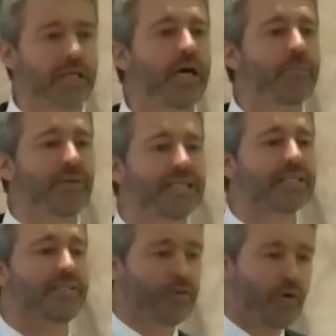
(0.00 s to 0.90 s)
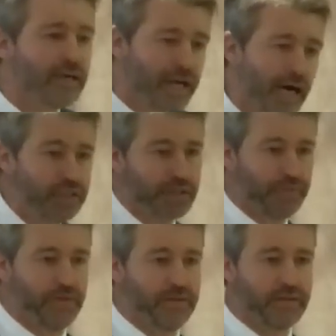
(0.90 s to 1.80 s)
things. But is it your
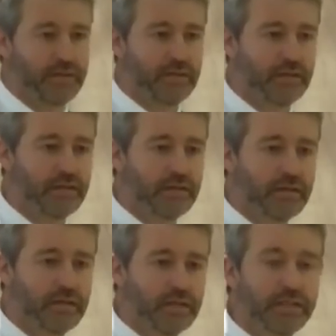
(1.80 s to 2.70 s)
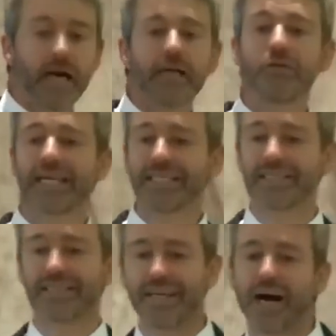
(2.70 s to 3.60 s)
gospel? Not only
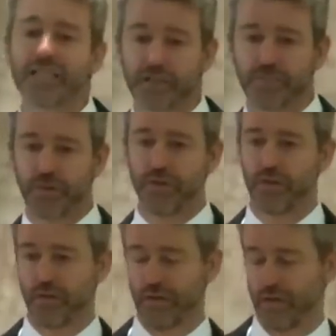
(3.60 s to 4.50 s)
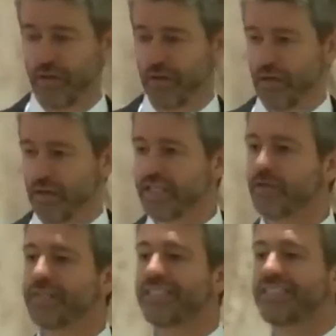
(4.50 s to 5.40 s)
is it the gospel that you